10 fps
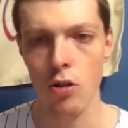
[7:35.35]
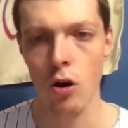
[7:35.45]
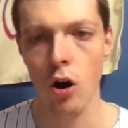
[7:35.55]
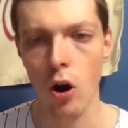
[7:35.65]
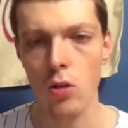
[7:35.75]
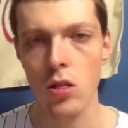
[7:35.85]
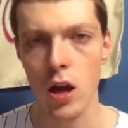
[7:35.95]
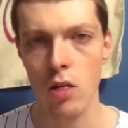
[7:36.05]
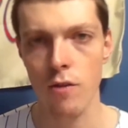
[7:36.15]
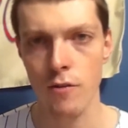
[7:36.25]
are
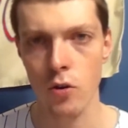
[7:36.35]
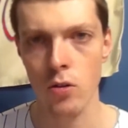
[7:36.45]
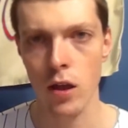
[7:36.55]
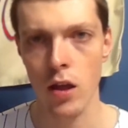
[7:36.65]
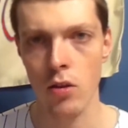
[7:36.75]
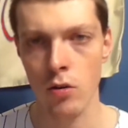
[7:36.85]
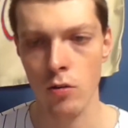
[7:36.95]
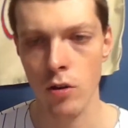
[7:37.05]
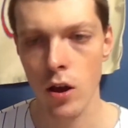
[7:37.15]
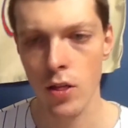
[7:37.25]
less for
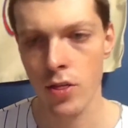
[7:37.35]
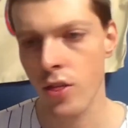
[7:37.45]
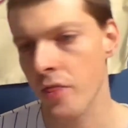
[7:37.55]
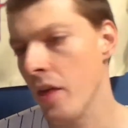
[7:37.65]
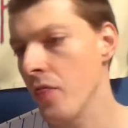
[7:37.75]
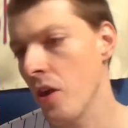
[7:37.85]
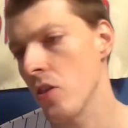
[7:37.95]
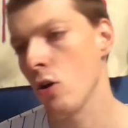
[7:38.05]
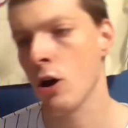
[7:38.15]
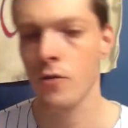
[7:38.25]
Verlander than
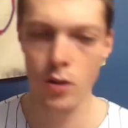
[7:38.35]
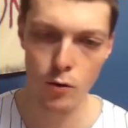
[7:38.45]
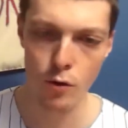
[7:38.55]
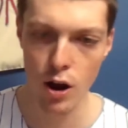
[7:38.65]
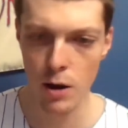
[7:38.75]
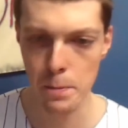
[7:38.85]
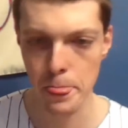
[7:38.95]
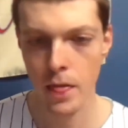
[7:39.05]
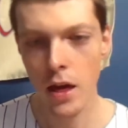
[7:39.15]
they are for deGrom,